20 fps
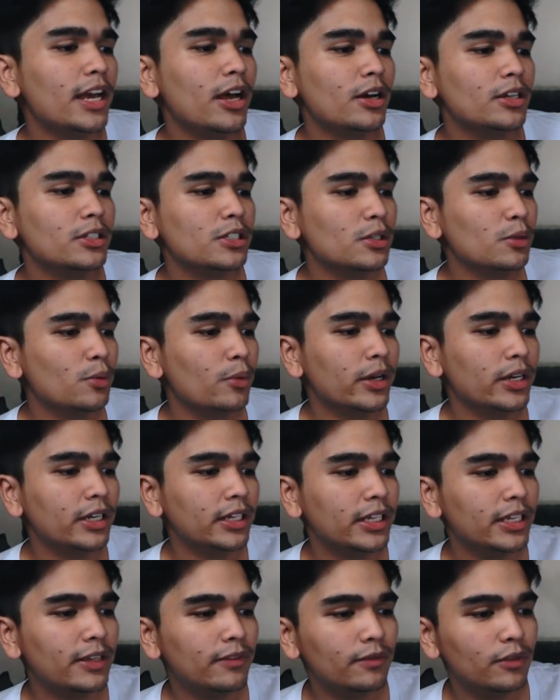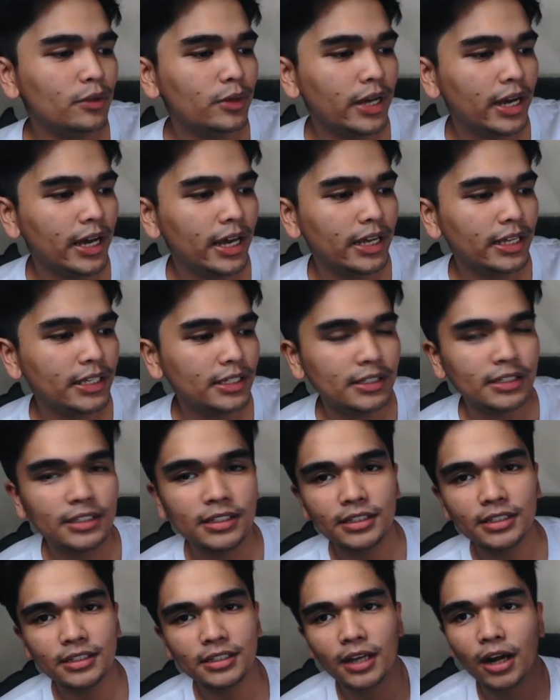I also want to give you
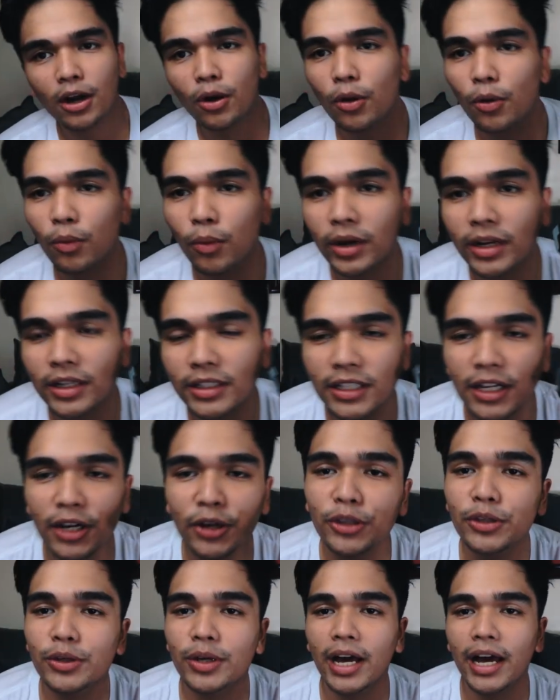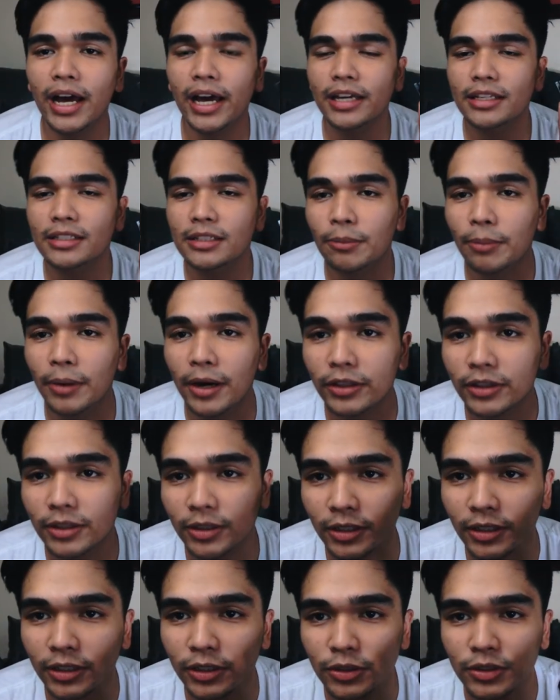guys, or want to tell you guys about
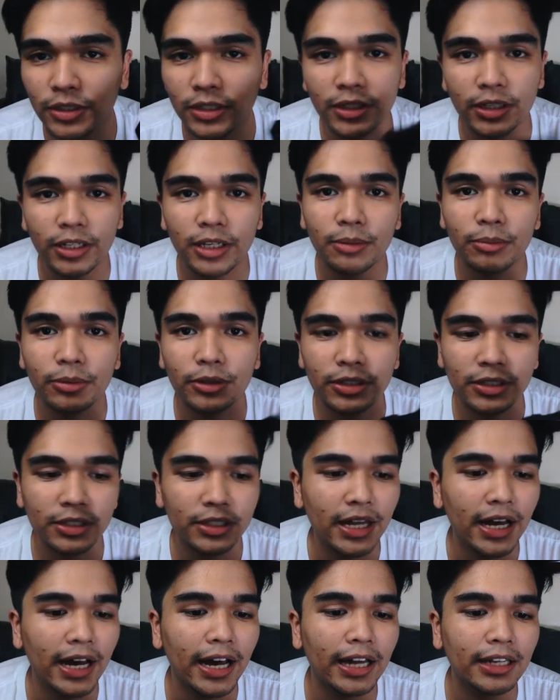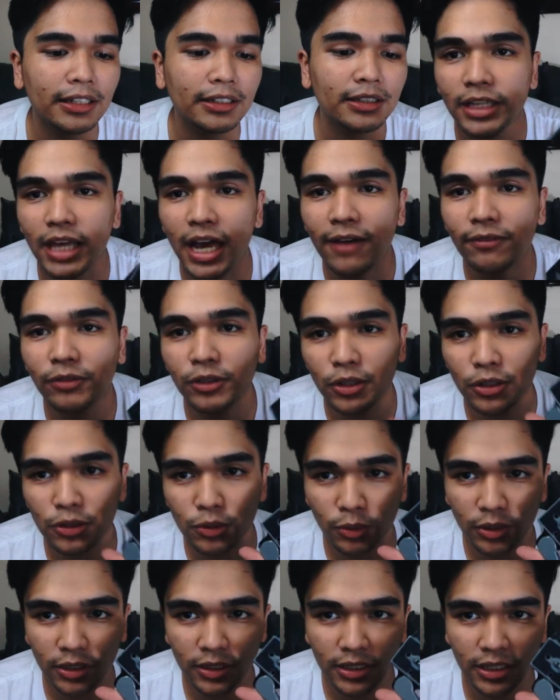the, using the gimbal, is that you have to
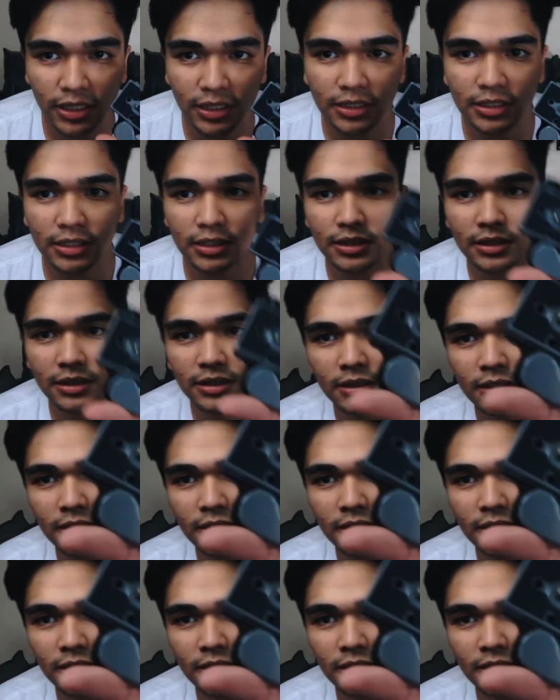use one of these.